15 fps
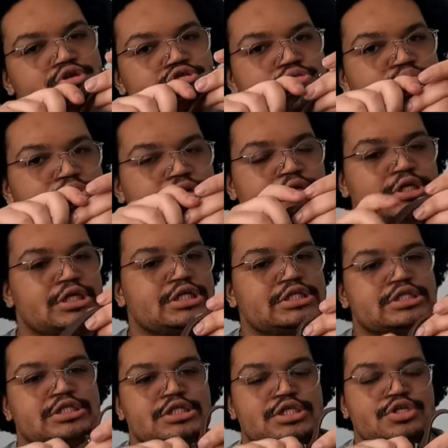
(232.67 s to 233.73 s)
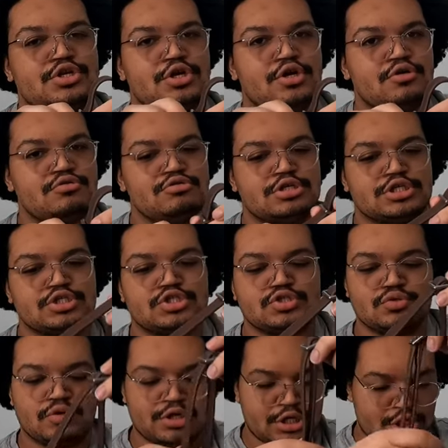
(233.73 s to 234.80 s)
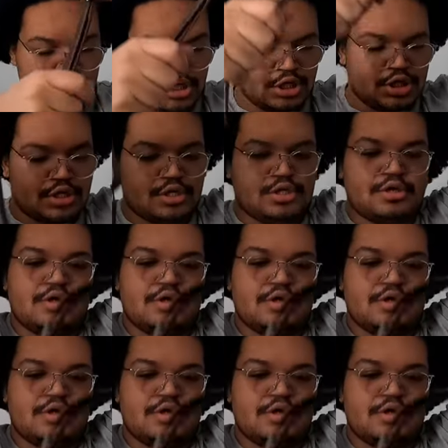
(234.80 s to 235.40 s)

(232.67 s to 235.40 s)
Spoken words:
You can put on the extendo, you can shorten it.